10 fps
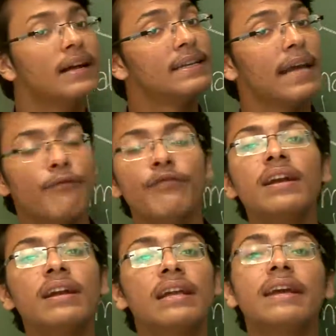
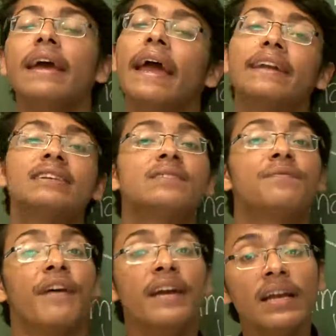definitely it is
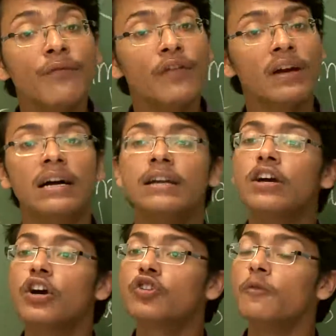very difficult
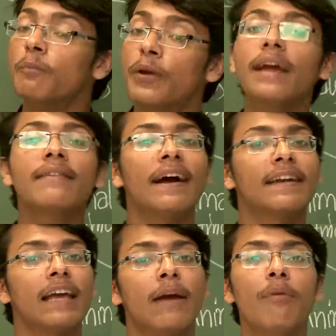to break
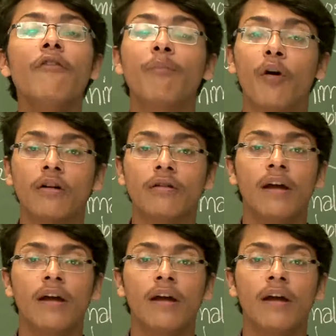that type of bond.